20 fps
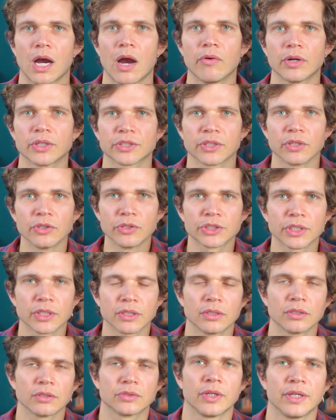our
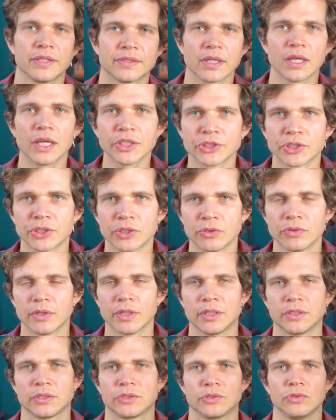solution to this issue
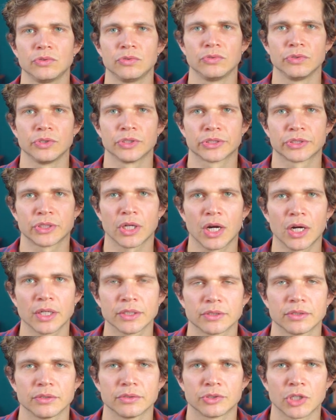is to start
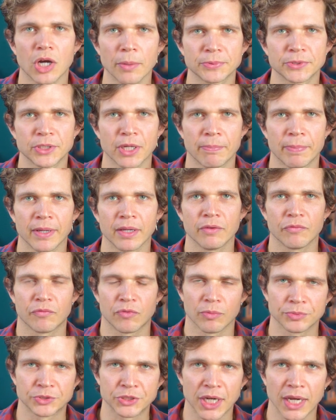drop shipping
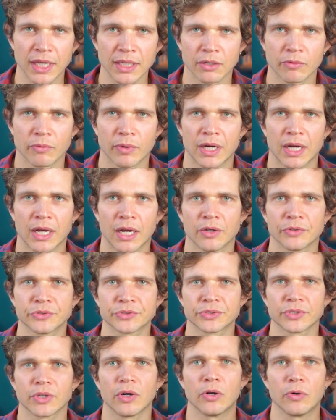from China
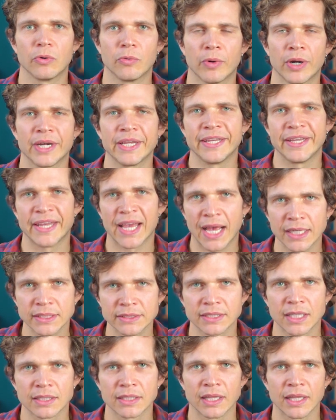warehouse where yes,
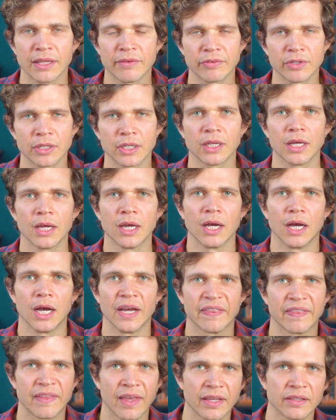the delivery uh,
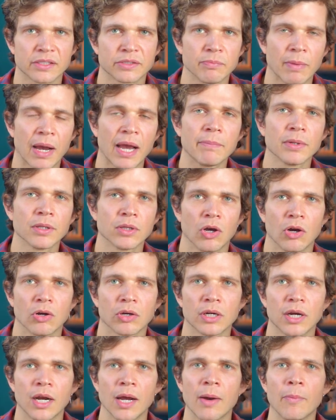dates might be
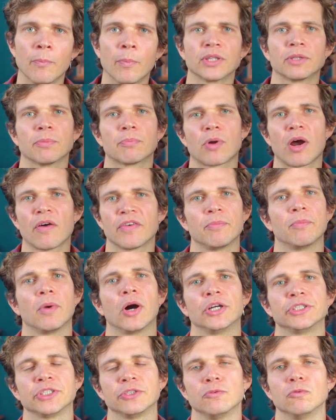longer, but the profit
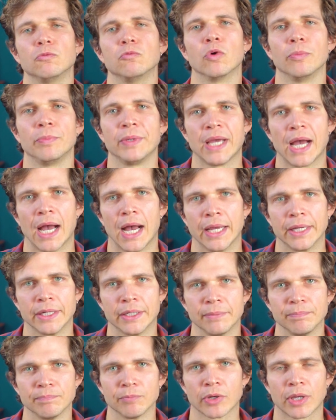margin will be higher.
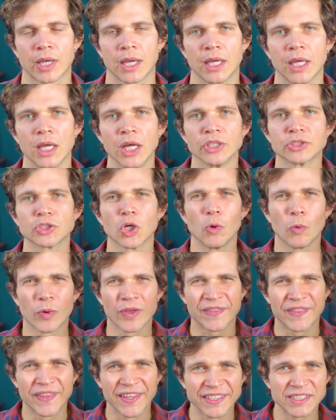Okay, so
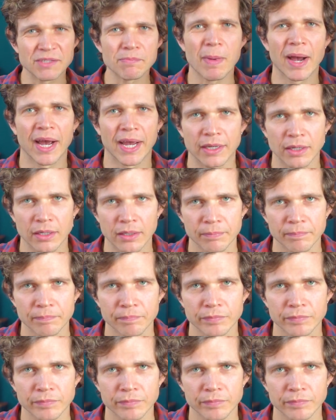with this in mind,